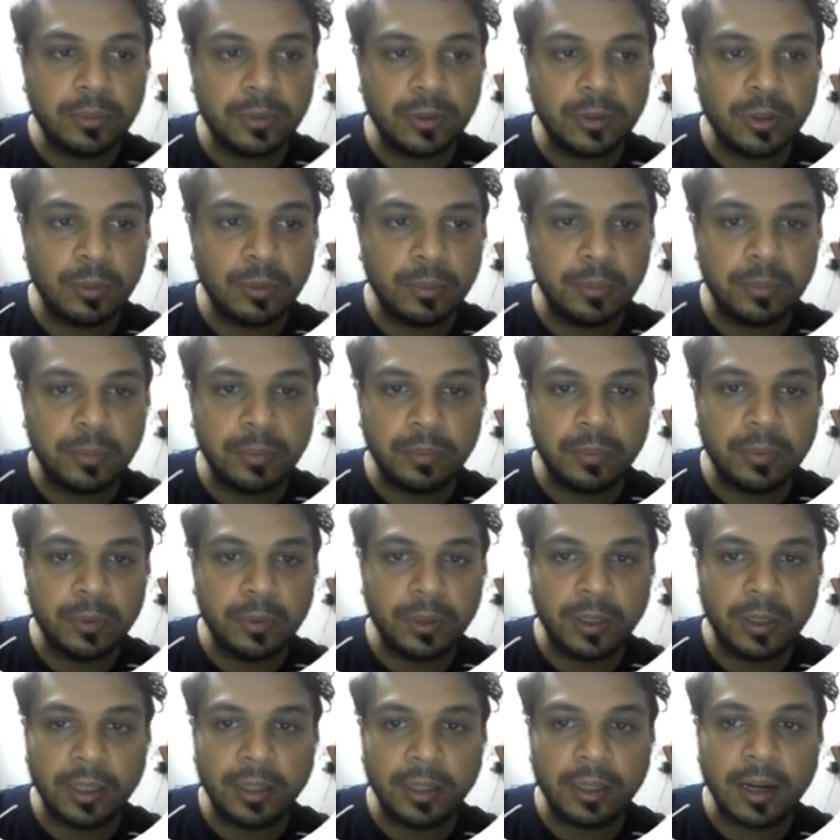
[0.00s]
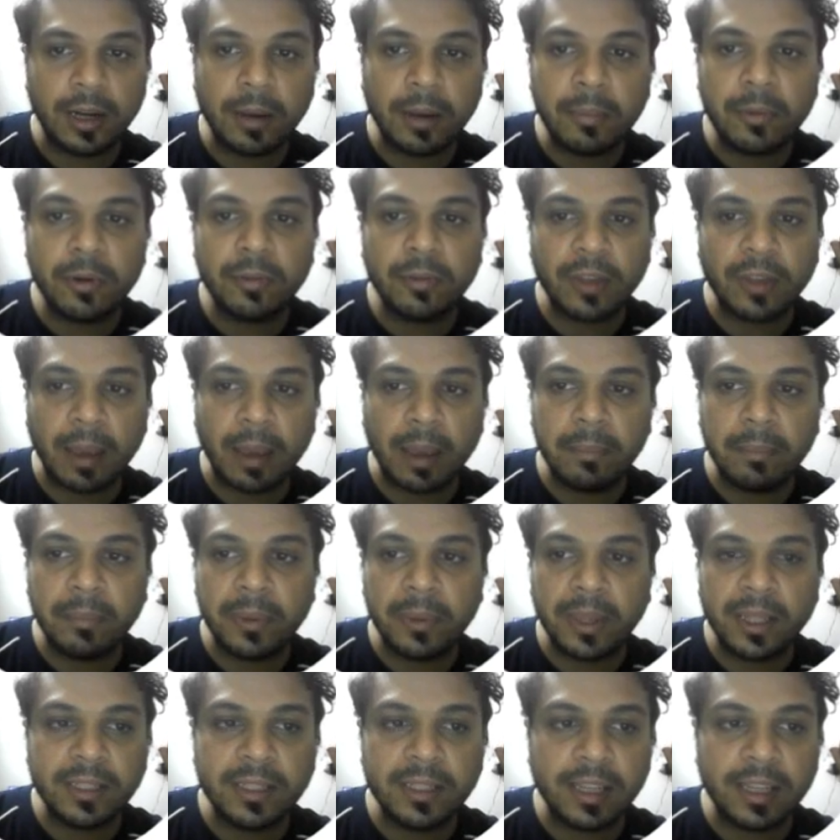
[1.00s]
so the number of
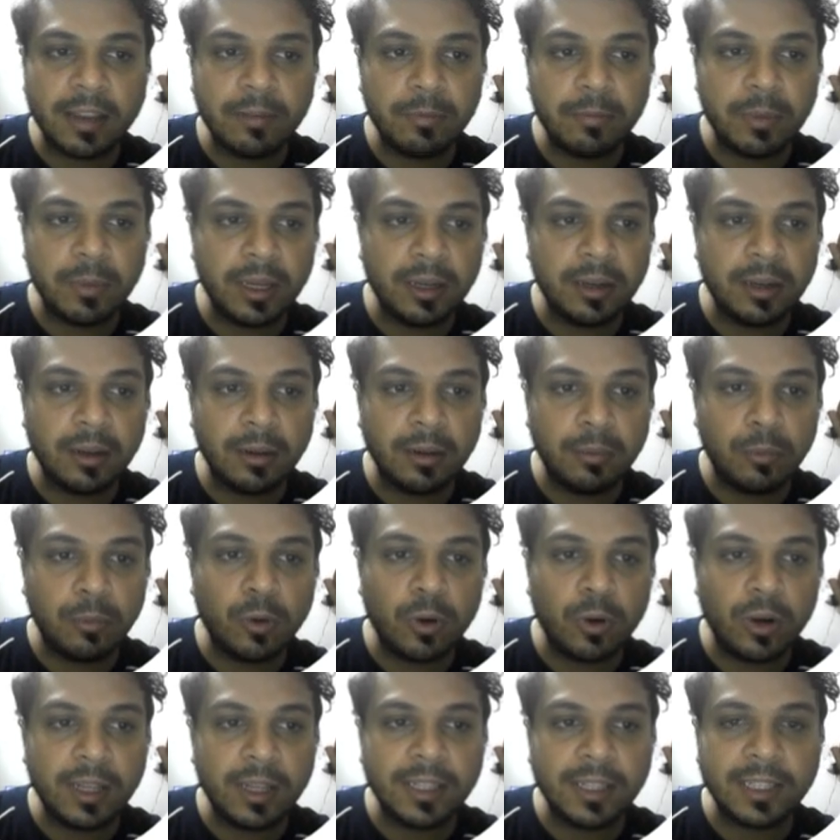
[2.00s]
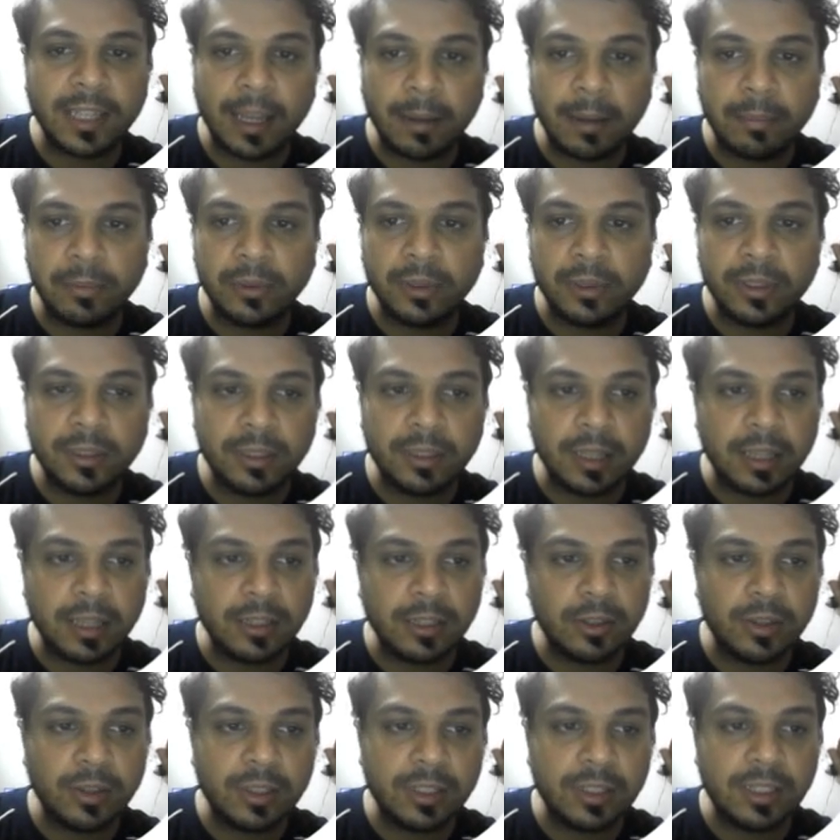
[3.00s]
campaigns have been more or less kept,
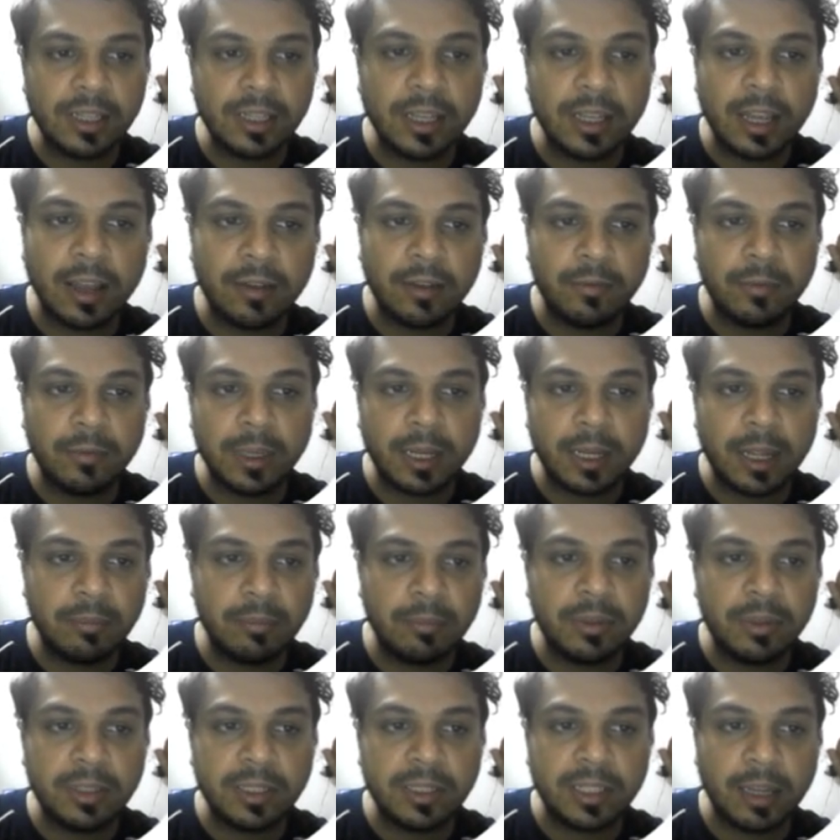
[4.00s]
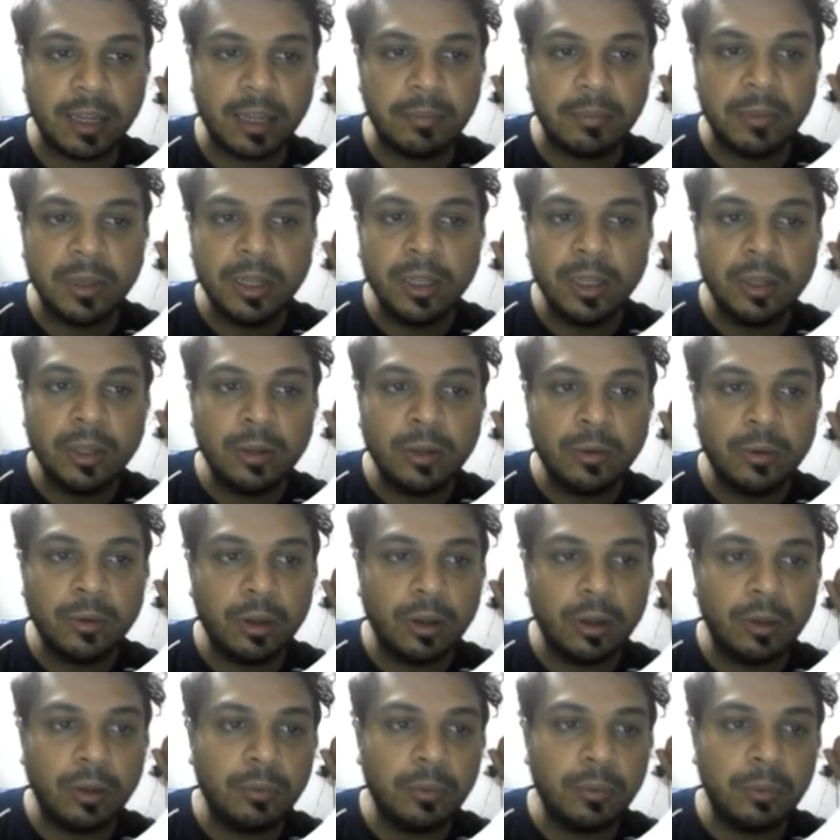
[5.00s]
as you can see, have been kept the same.
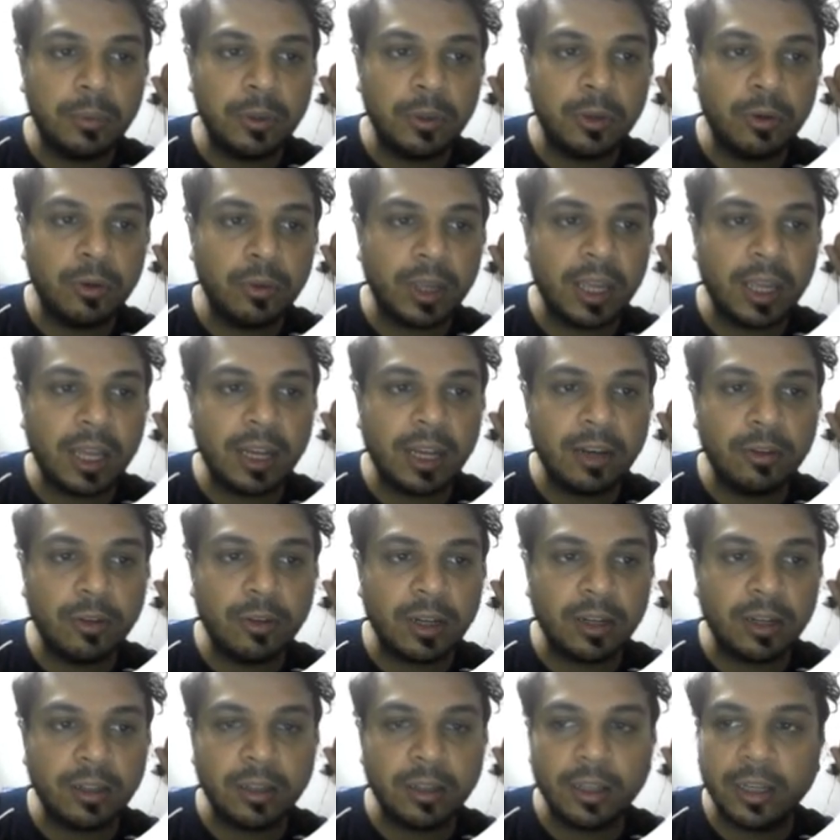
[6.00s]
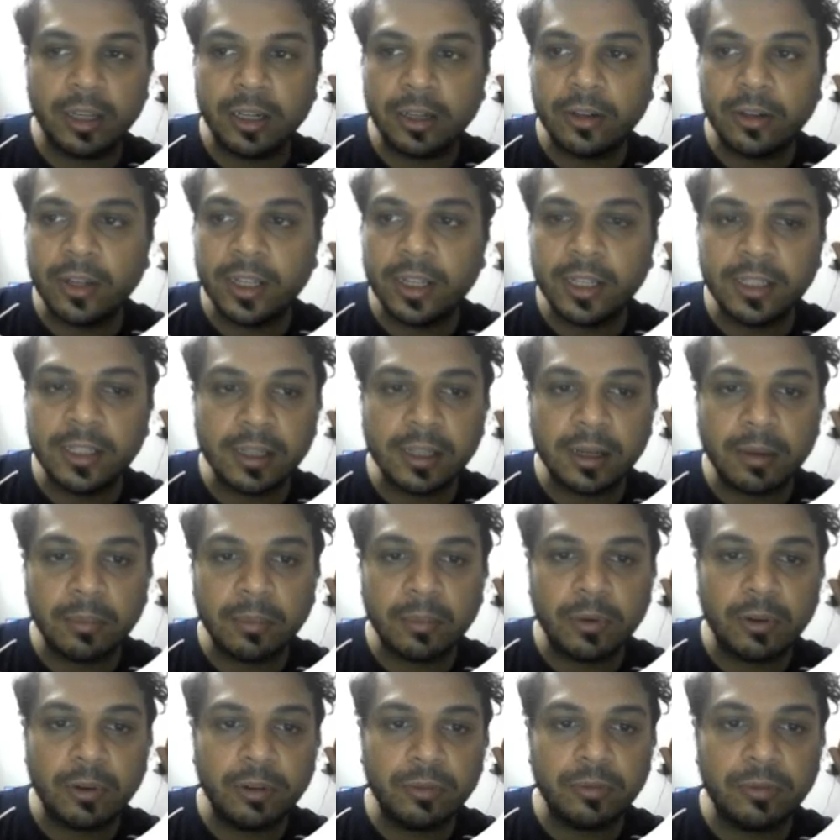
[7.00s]
Again, you can increase the
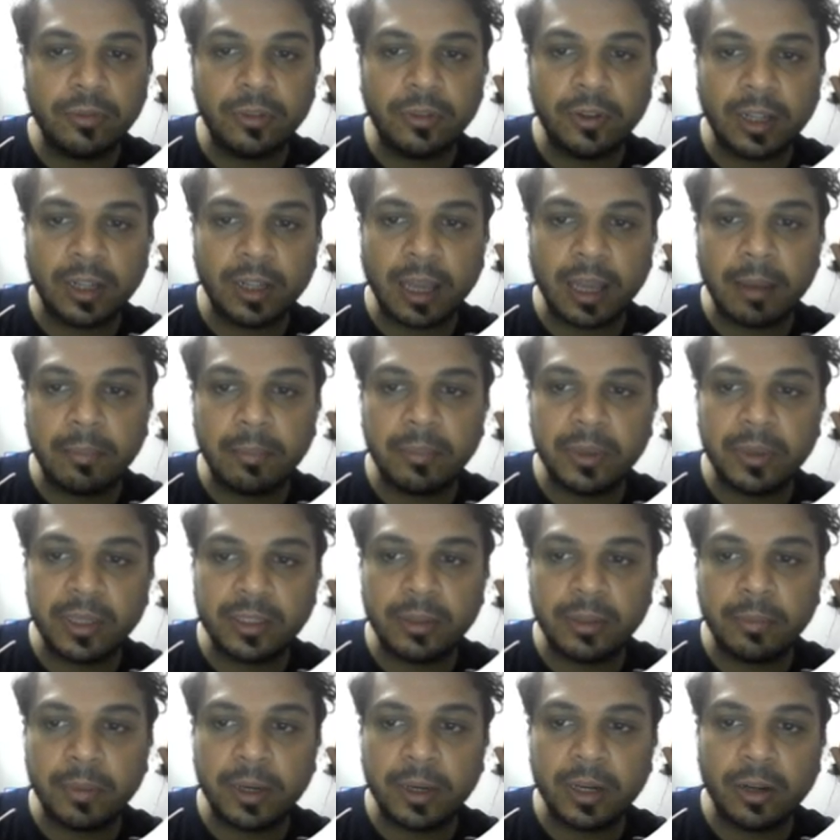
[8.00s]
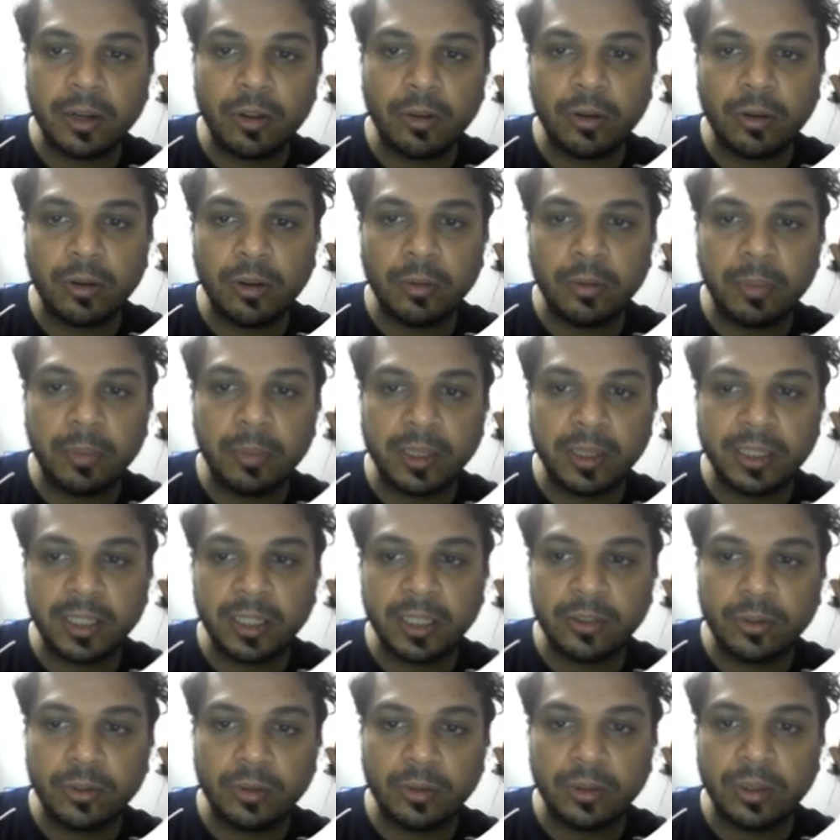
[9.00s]
number of campaigns depending on your
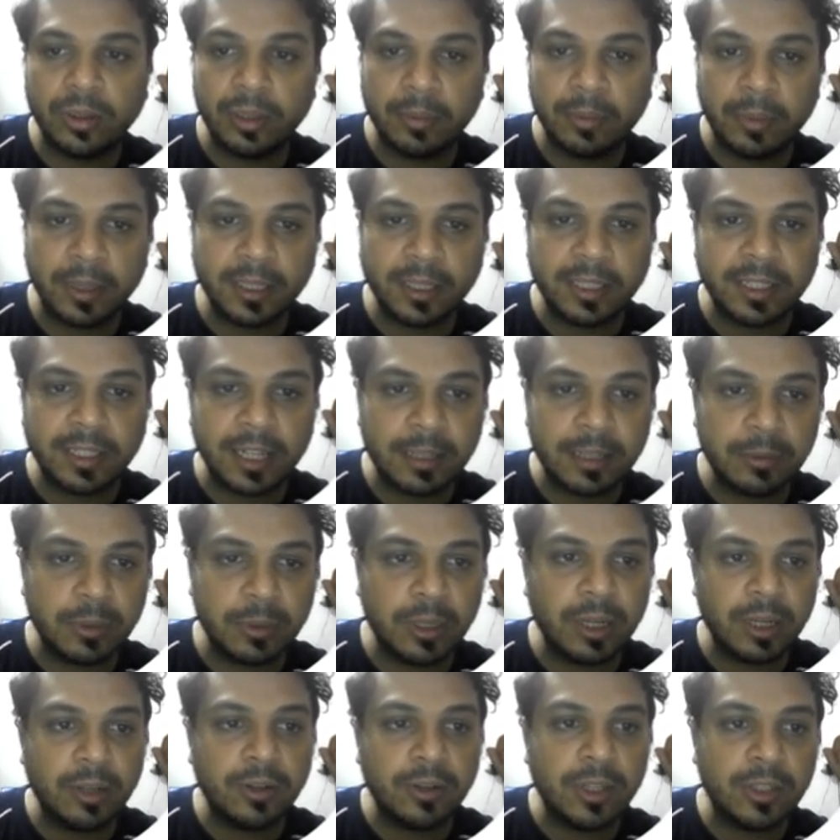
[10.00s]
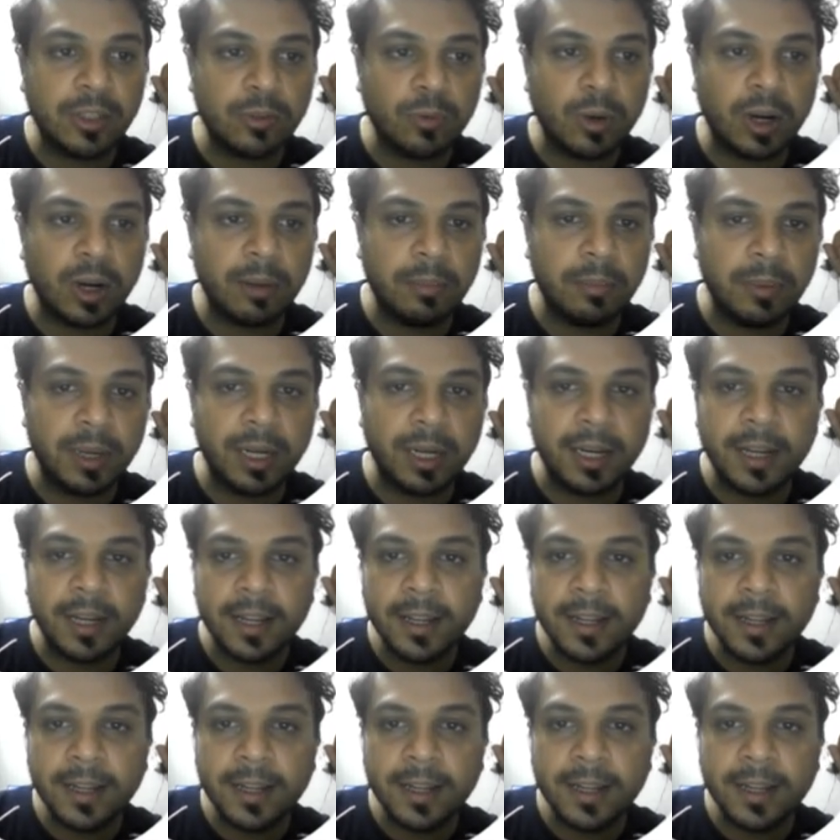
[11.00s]
budget. So the budget has been increased quite a bit.